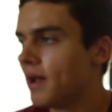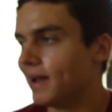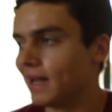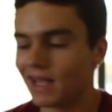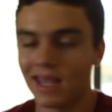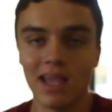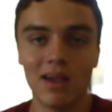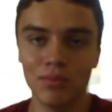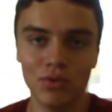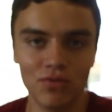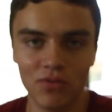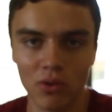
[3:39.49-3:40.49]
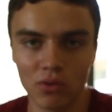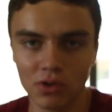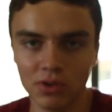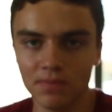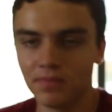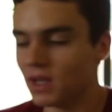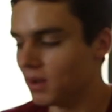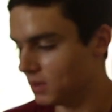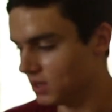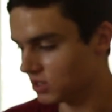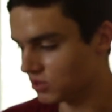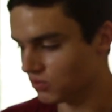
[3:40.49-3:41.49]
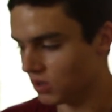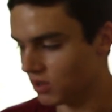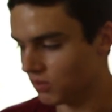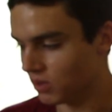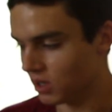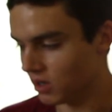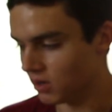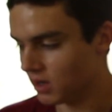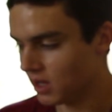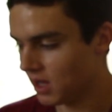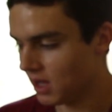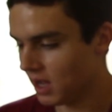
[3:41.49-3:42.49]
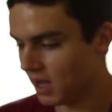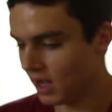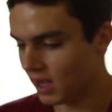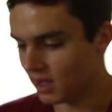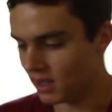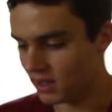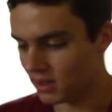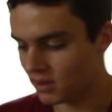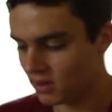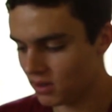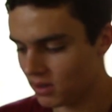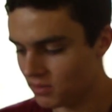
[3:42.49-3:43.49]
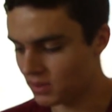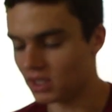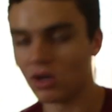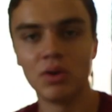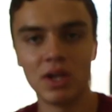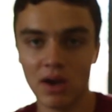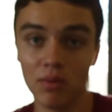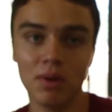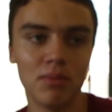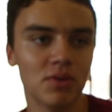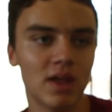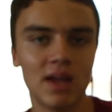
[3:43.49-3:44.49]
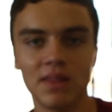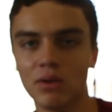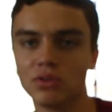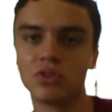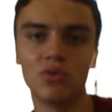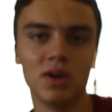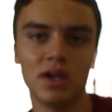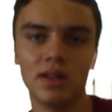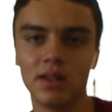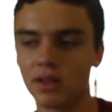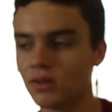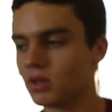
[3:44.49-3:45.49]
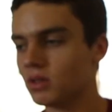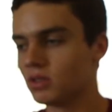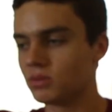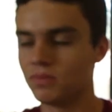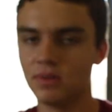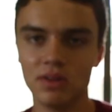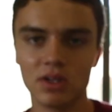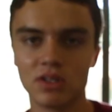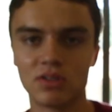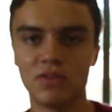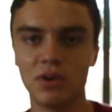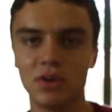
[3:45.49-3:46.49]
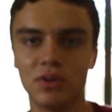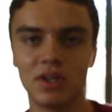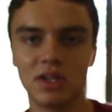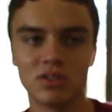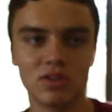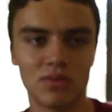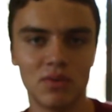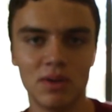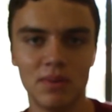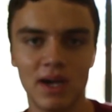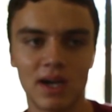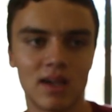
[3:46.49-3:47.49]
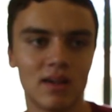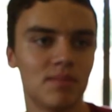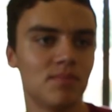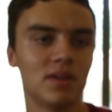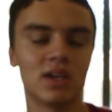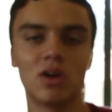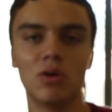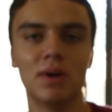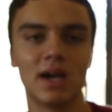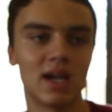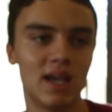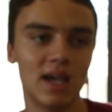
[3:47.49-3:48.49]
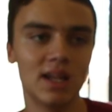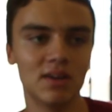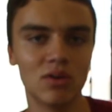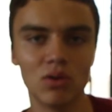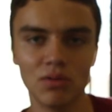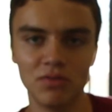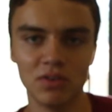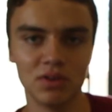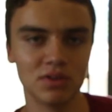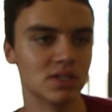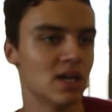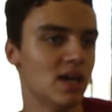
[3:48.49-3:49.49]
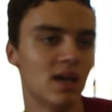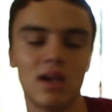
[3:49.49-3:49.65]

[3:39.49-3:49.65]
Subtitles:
and I can't move forward. I'm in this rut where I'm like, oh yeah, remember that was great. Like look at this photo that I took way back. I go back, I edit old photos.